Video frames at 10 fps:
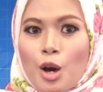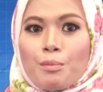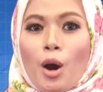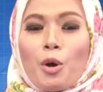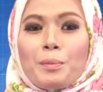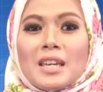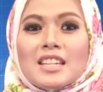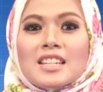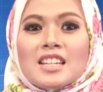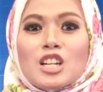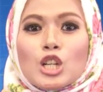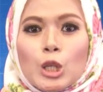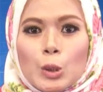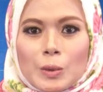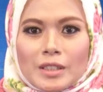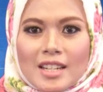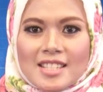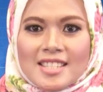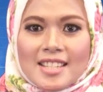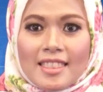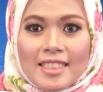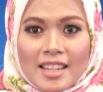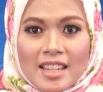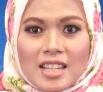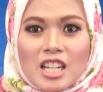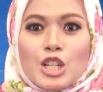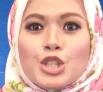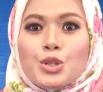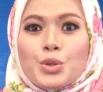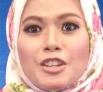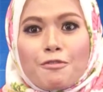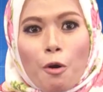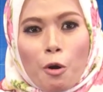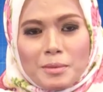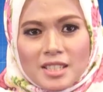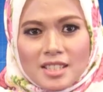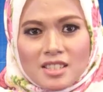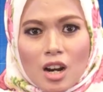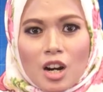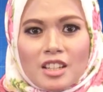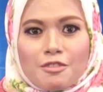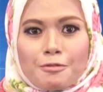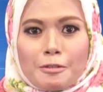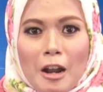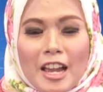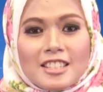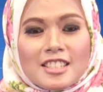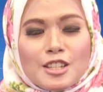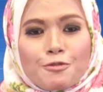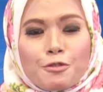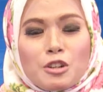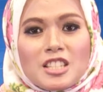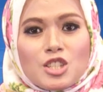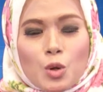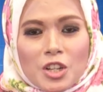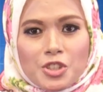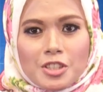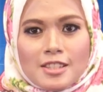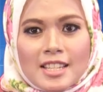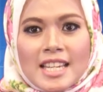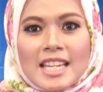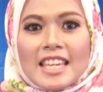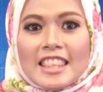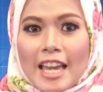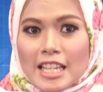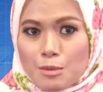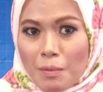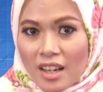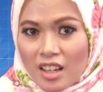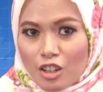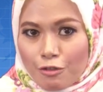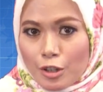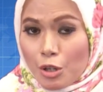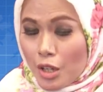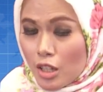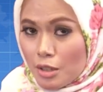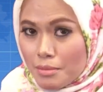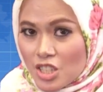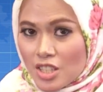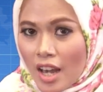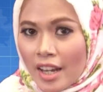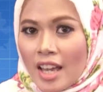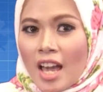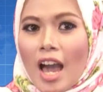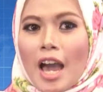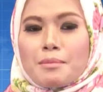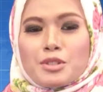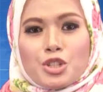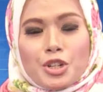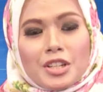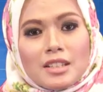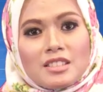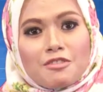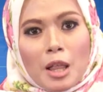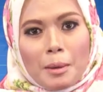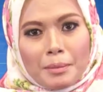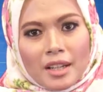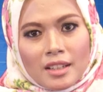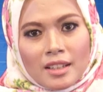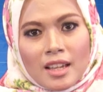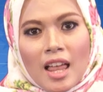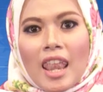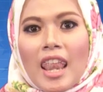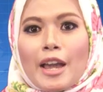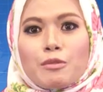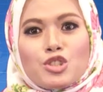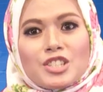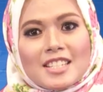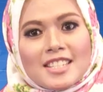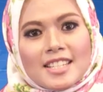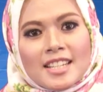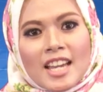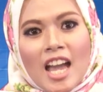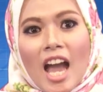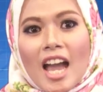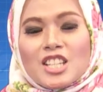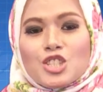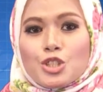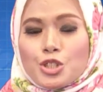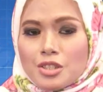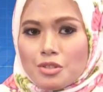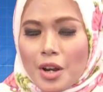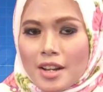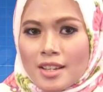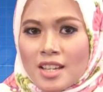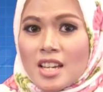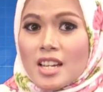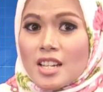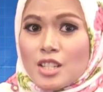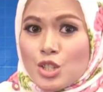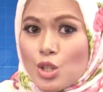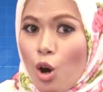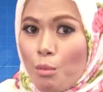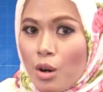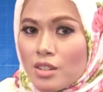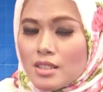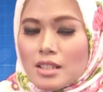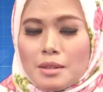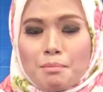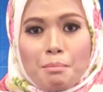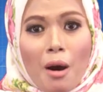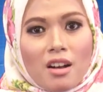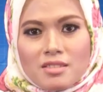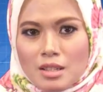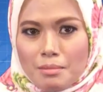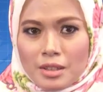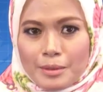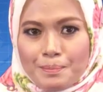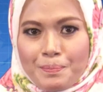Baumik conclude that setting a uniformity target variety for instructions in the aspect of curriculum design and material development, language testing, and teacher training is almost impossible.